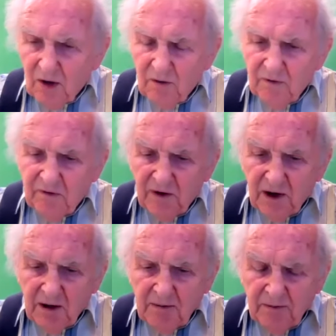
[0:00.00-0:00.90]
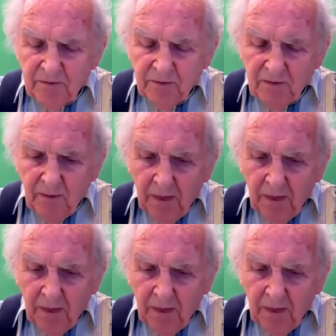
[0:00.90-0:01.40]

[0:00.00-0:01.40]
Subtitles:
of some